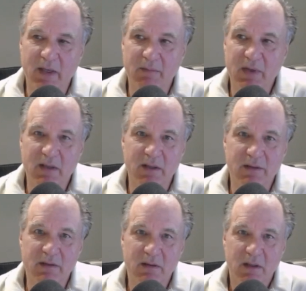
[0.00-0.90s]

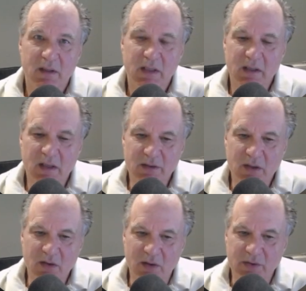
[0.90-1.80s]
because he has a
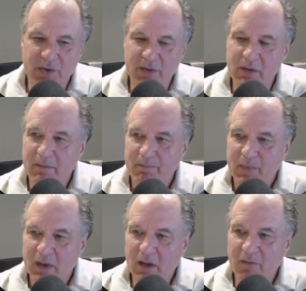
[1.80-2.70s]
culture
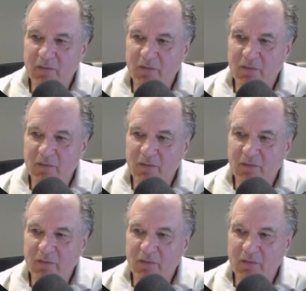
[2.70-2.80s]
of